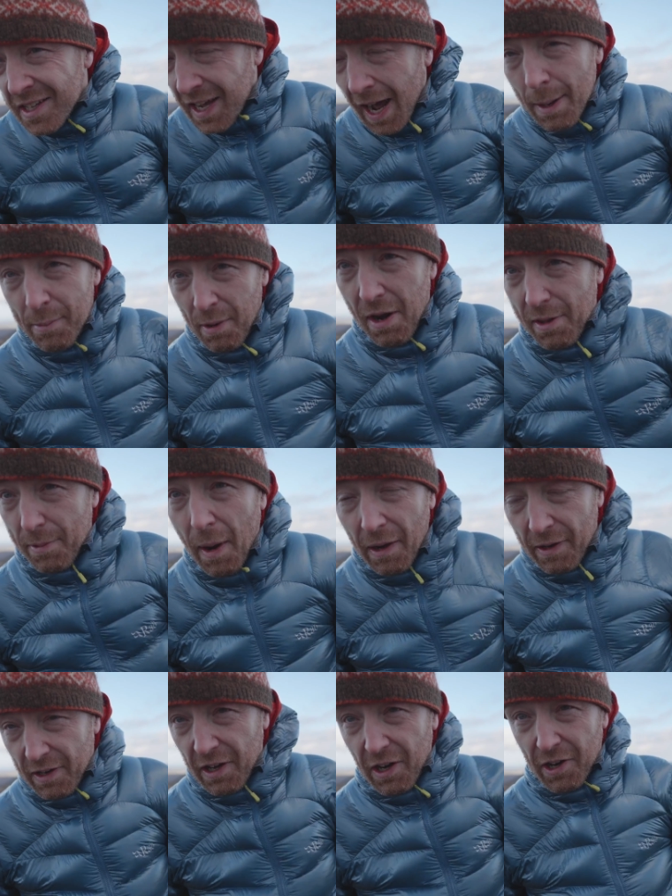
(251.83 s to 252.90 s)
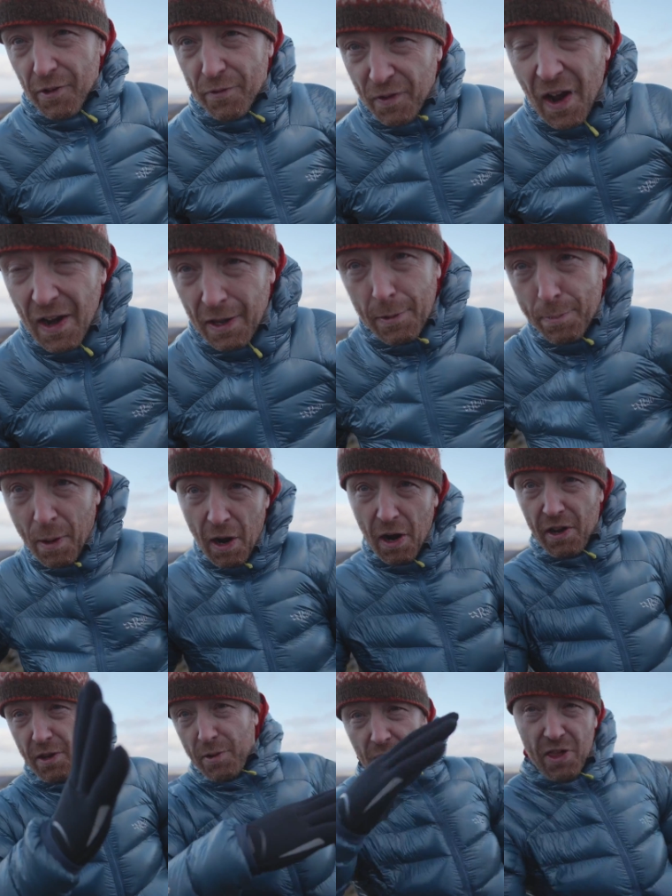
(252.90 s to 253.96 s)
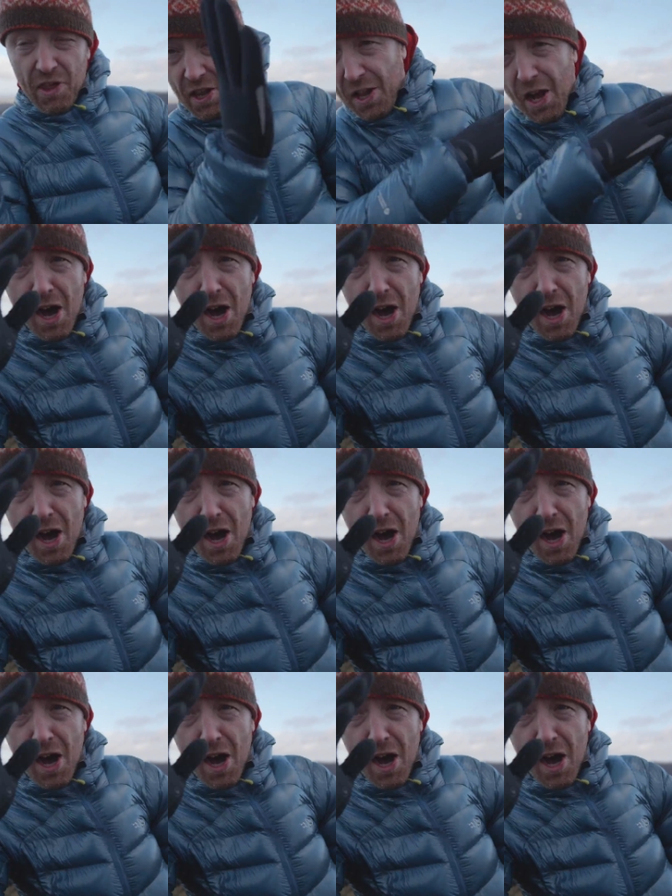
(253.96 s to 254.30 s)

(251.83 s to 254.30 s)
Camera's mounted on a fence post which is